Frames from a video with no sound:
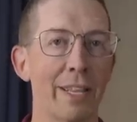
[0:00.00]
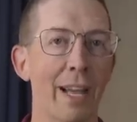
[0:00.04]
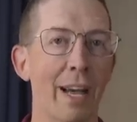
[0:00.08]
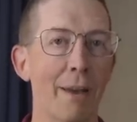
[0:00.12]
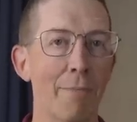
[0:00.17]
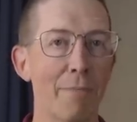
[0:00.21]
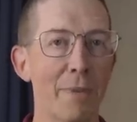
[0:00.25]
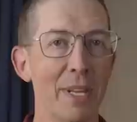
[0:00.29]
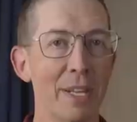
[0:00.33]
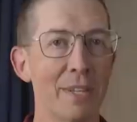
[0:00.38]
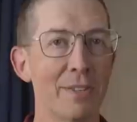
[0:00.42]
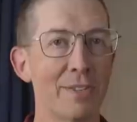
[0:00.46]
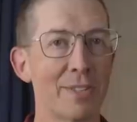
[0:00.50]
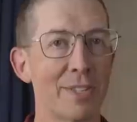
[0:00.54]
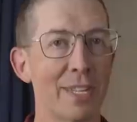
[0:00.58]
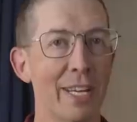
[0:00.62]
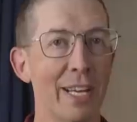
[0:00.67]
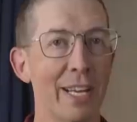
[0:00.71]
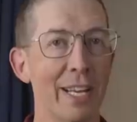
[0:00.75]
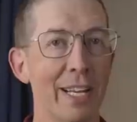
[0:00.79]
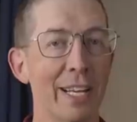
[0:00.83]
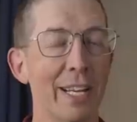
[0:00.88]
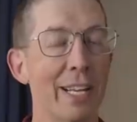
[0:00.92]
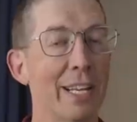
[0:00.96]
That means
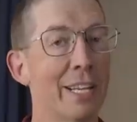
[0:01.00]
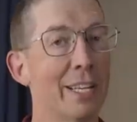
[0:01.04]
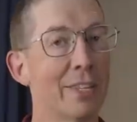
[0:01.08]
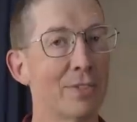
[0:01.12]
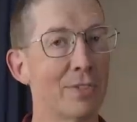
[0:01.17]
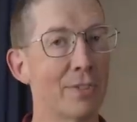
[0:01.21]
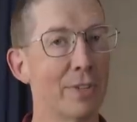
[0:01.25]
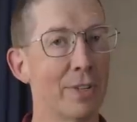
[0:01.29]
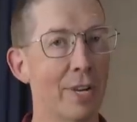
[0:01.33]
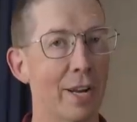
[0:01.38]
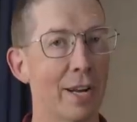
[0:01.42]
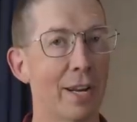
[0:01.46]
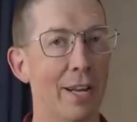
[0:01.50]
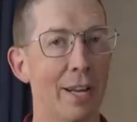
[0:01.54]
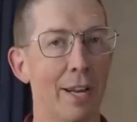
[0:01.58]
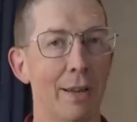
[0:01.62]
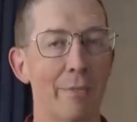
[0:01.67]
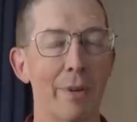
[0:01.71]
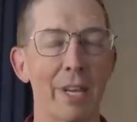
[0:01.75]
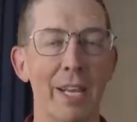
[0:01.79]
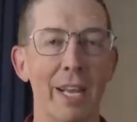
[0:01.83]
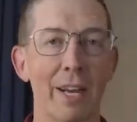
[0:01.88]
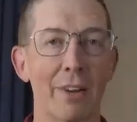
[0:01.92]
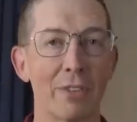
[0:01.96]
that it is not
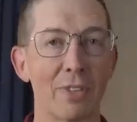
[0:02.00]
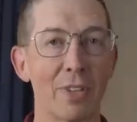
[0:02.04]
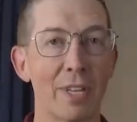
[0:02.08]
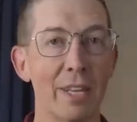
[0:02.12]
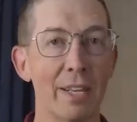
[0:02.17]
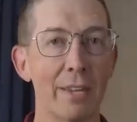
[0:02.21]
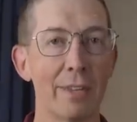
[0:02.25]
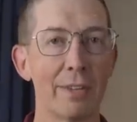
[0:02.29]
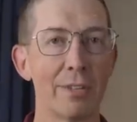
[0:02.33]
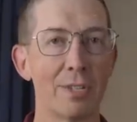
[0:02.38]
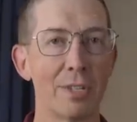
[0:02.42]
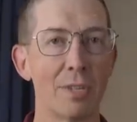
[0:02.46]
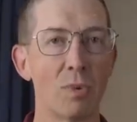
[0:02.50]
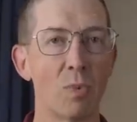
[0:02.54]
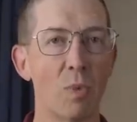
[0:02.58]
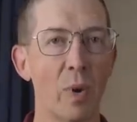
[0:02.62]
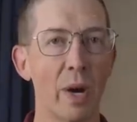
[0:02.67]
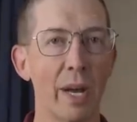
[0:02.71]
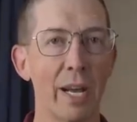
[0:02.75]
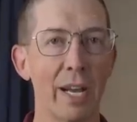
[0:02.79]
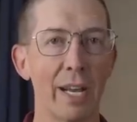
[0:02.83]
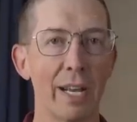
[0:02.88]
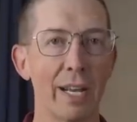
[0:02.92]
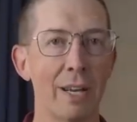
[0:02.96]
coming out the easy
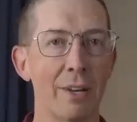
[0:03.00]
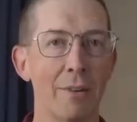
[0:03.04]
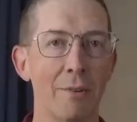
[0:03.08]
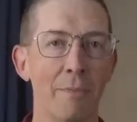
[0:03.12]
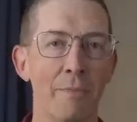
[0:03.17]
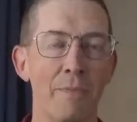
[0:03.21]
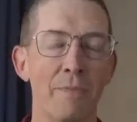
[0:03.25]
way.